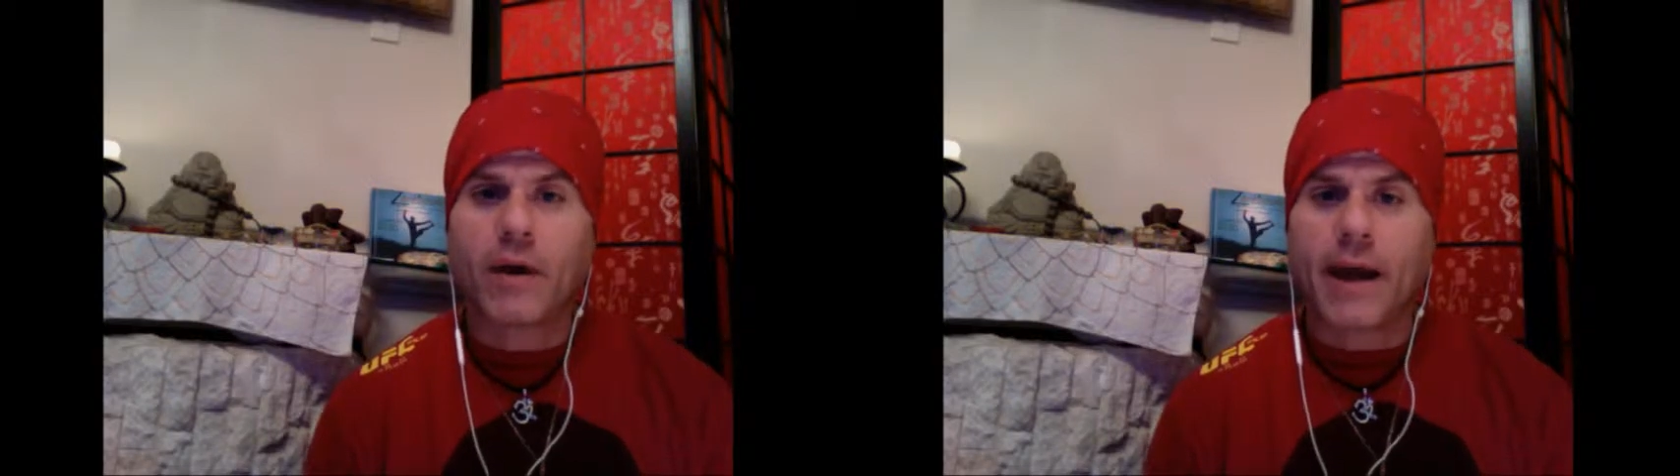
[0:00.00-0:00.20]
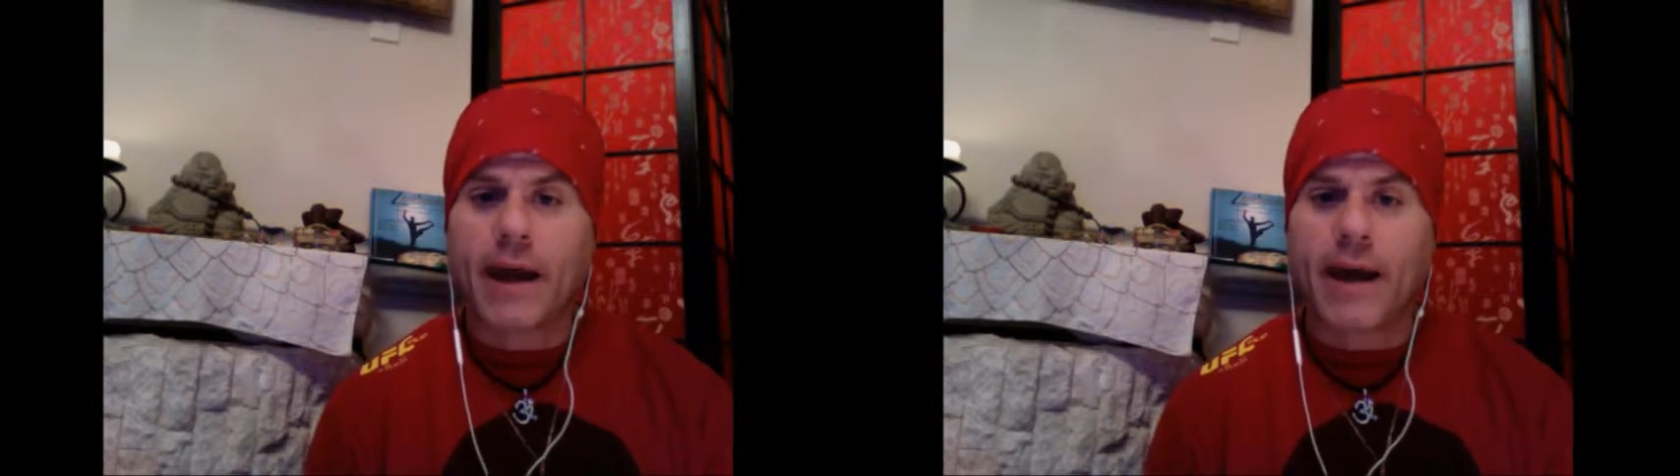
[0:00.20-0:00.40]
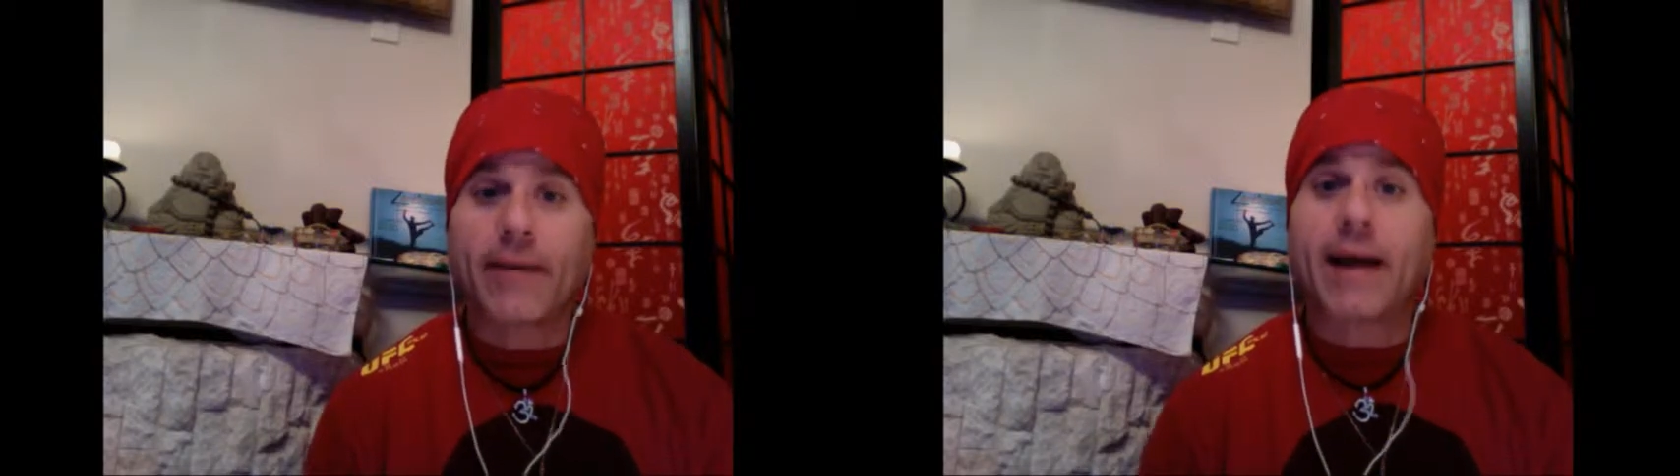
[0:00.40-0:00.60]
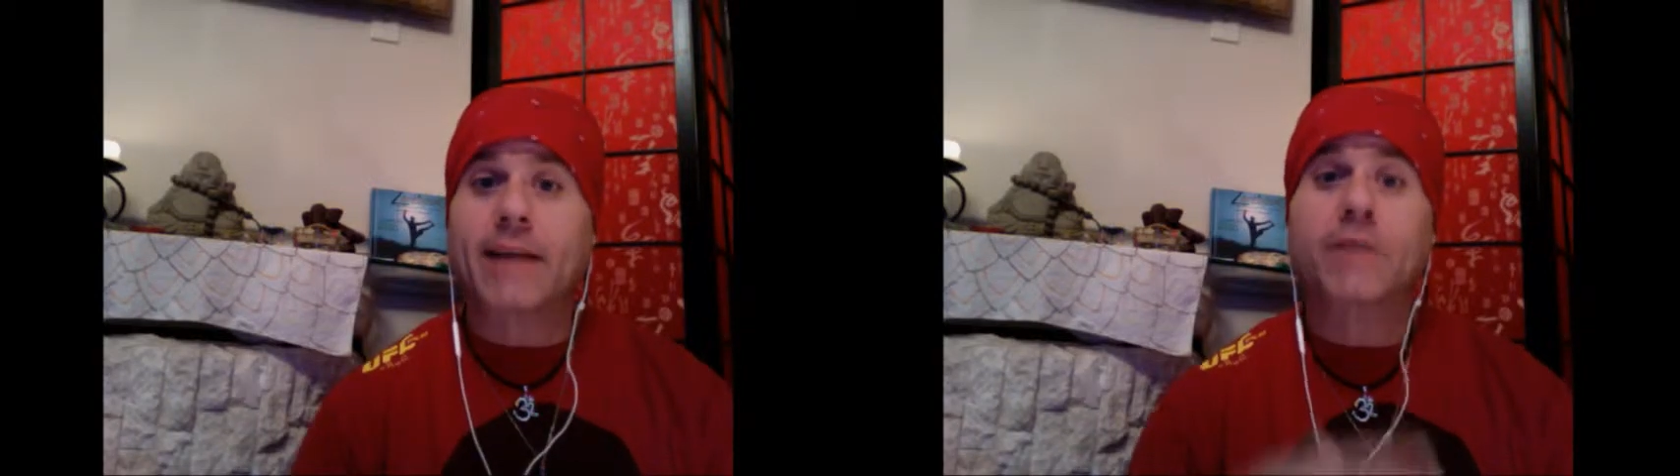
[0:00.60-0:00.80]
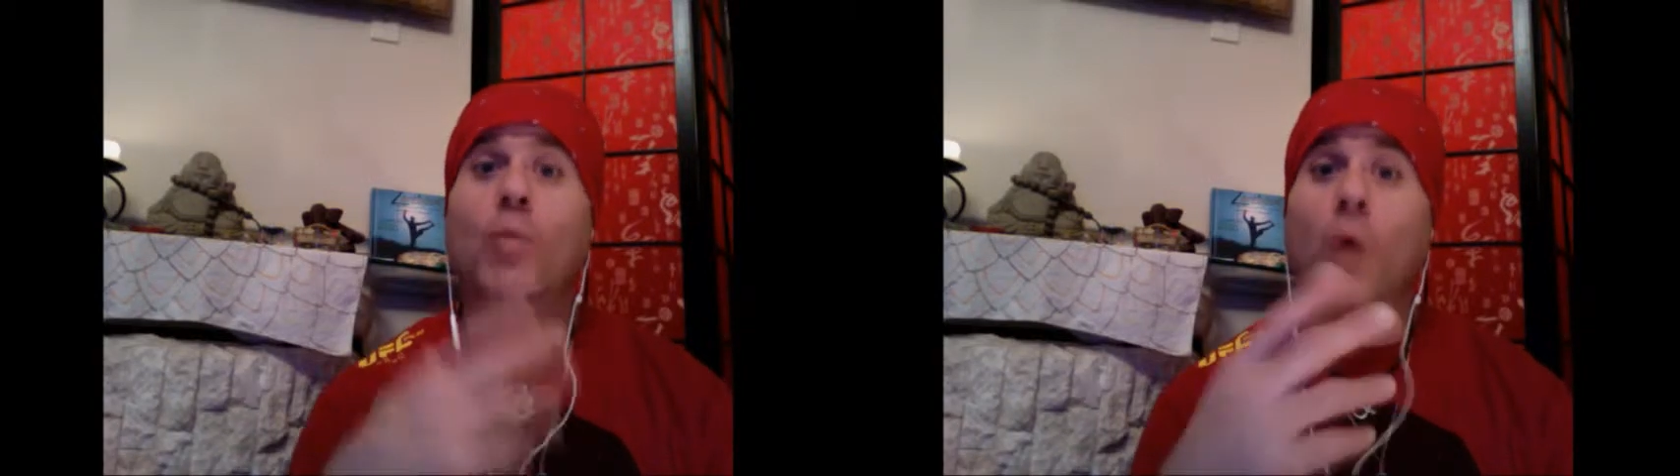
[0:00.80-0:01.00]
And
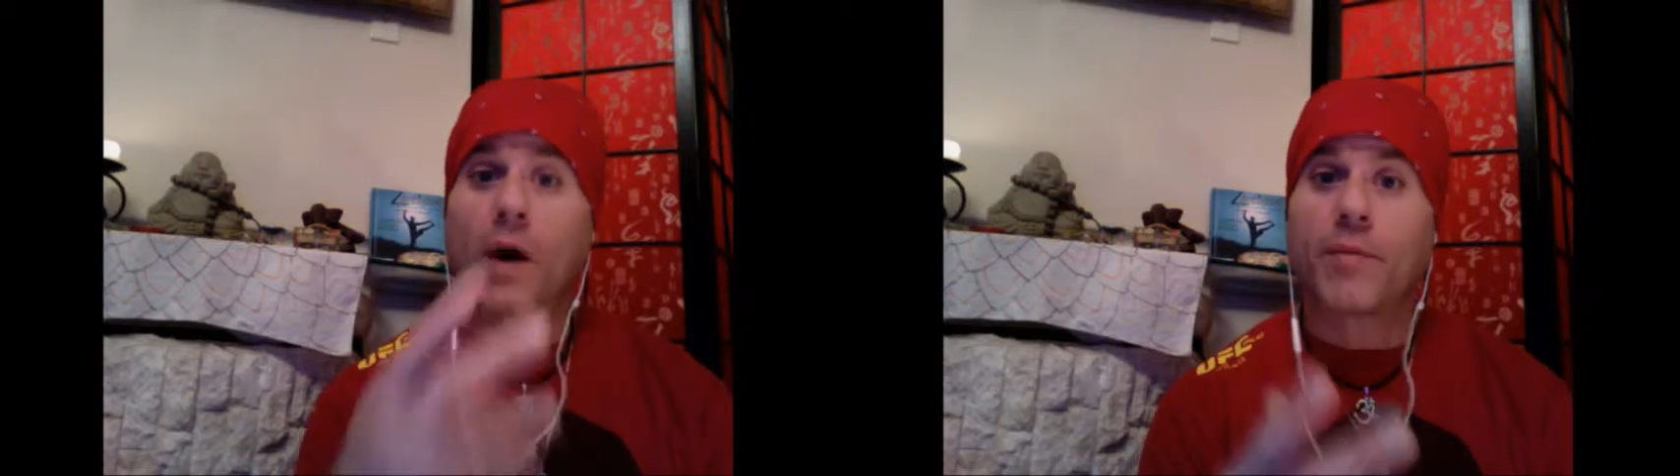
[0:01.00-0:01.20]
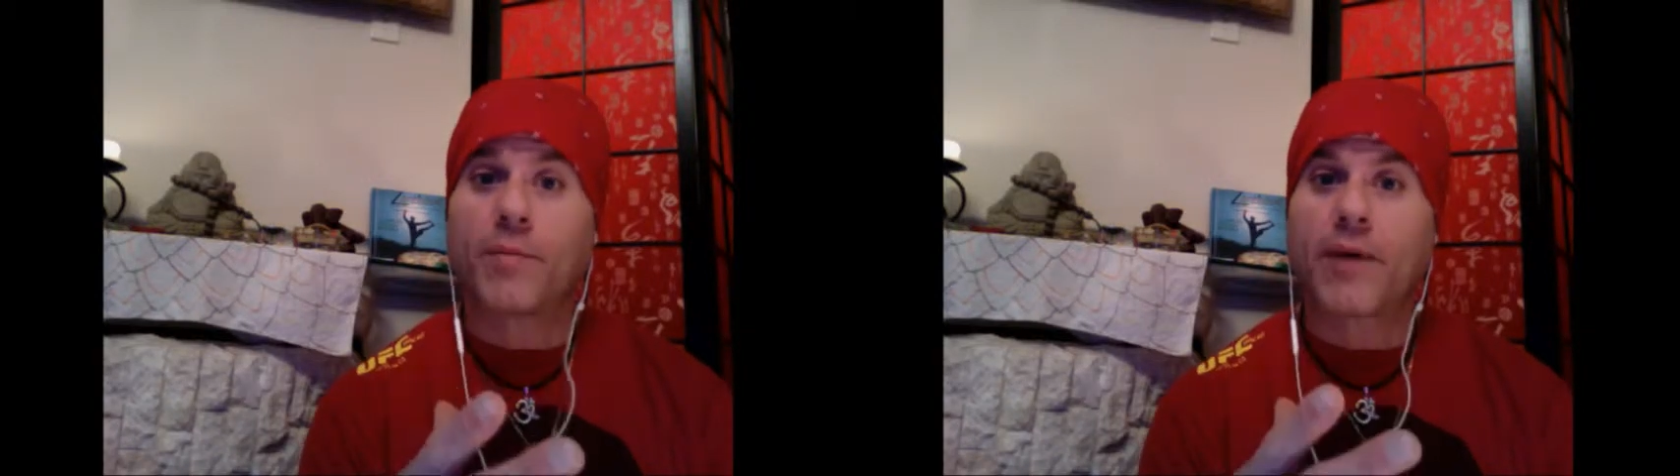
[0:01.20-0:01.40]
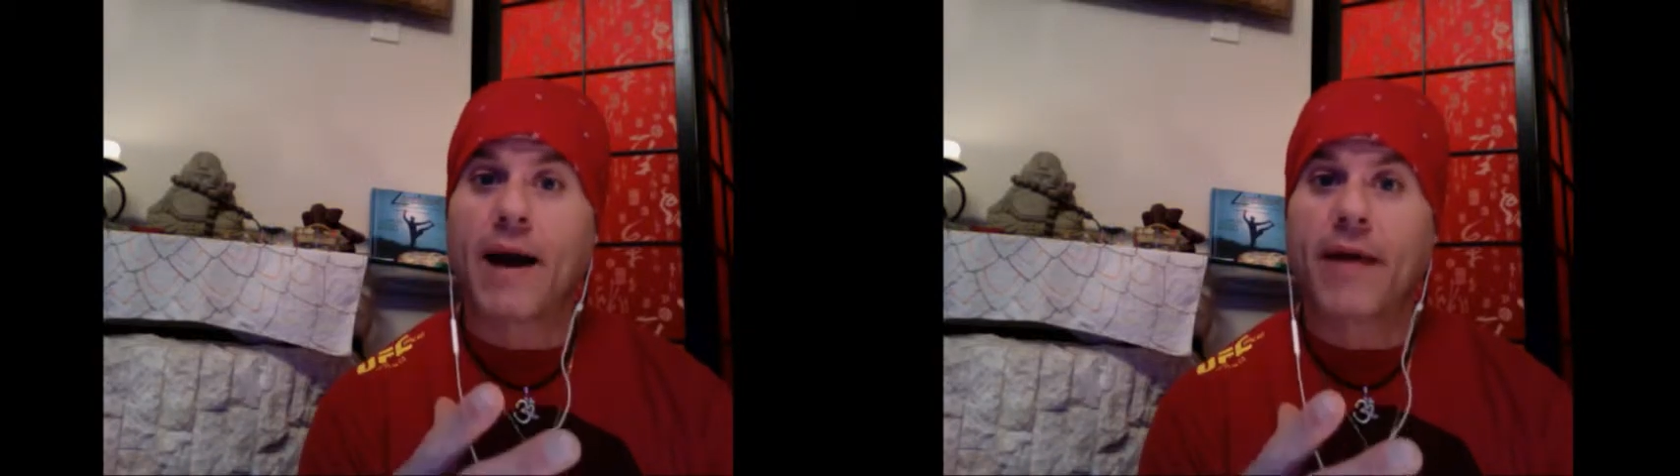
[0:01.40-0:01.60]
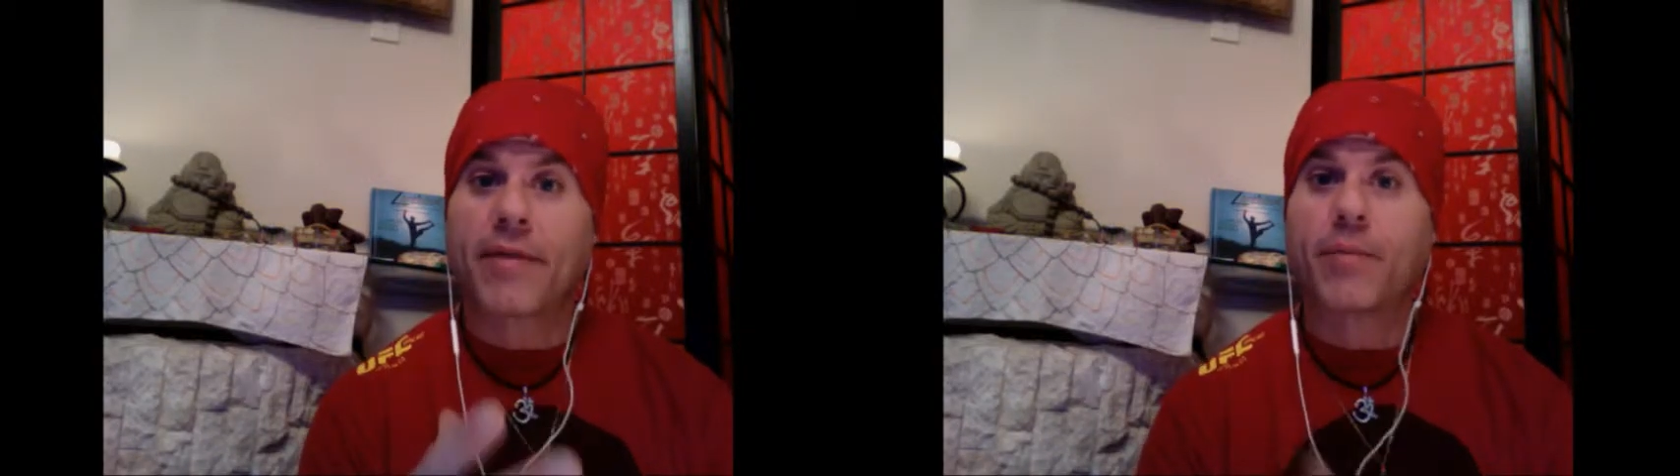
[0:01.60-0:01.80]
that's one breath